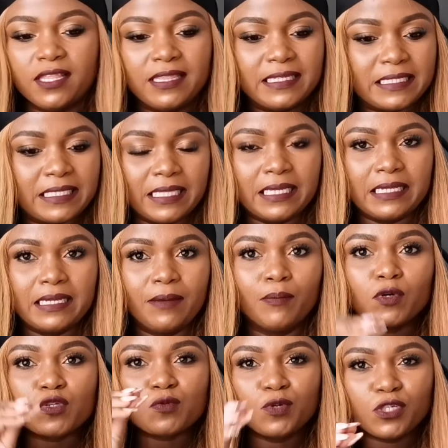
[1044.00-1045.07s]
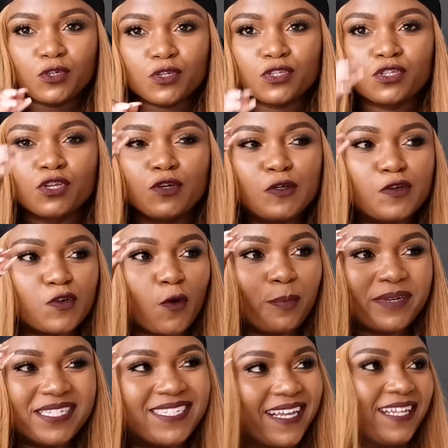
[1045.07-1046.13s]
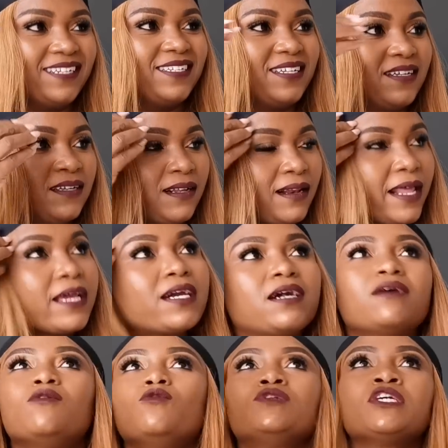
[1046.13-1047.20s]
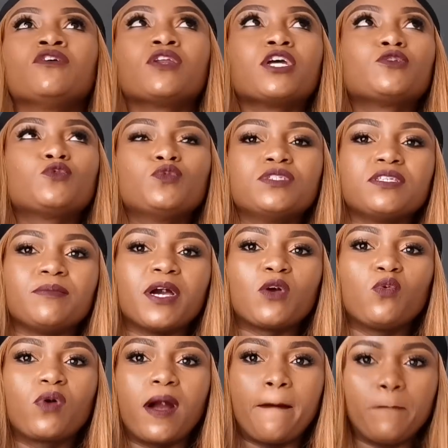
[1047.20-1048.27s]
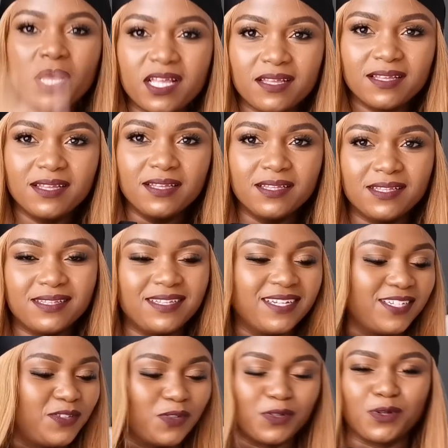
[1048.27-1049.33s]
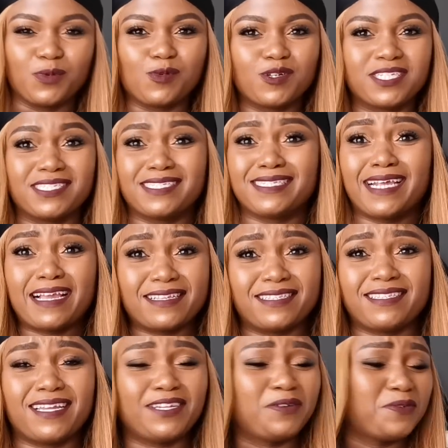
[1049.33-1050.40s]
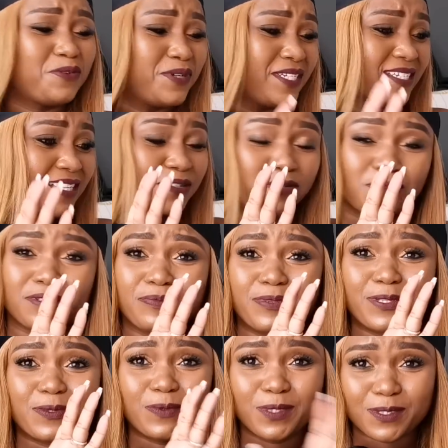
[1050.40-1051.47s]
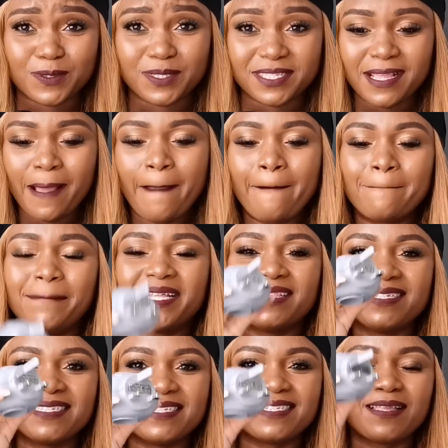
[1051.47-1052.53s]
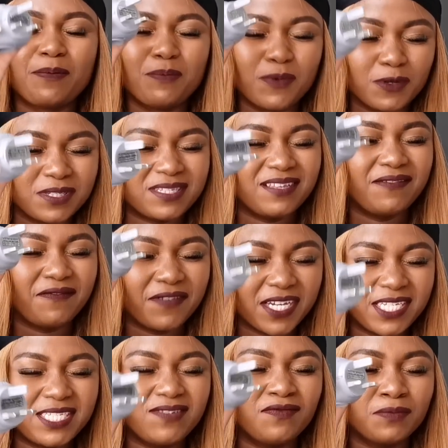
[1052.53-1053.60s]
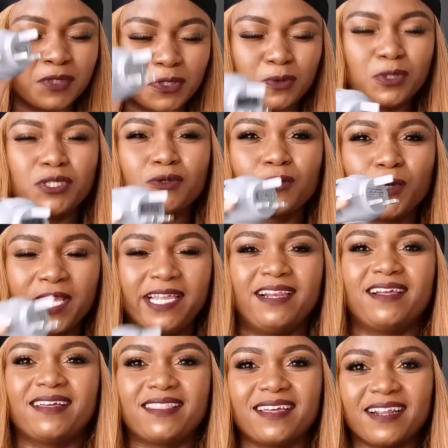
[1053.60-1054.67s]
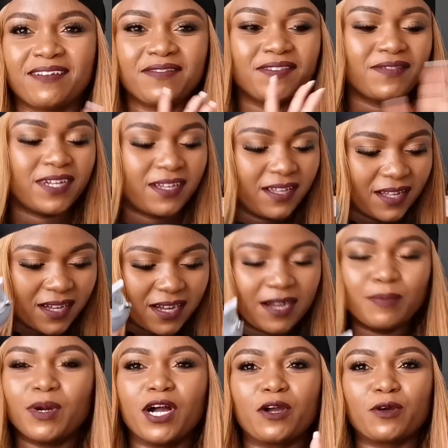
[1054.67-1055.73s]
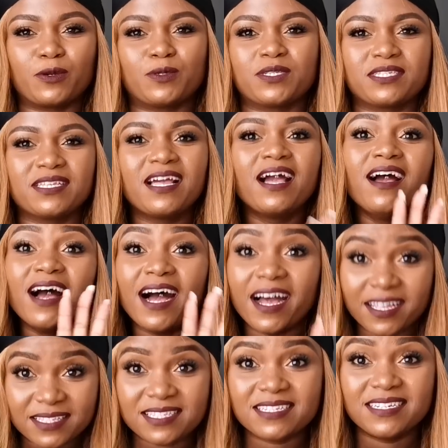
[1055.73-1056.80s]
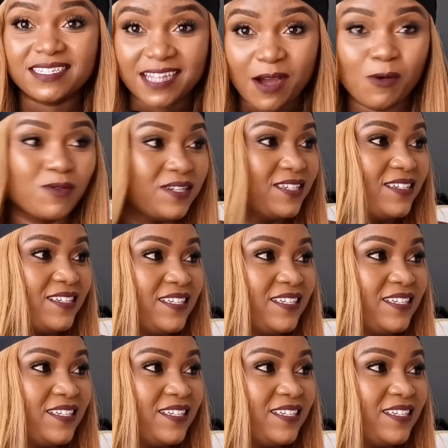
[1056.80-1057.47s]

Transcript: this thing, mosquitoes drop dead. Like, utaiona tu zimeanguka. I don't know what it does. I don't know what it does to the mosquitoes. But this is the most effective mosquito killer that I've ever come across. Hands down.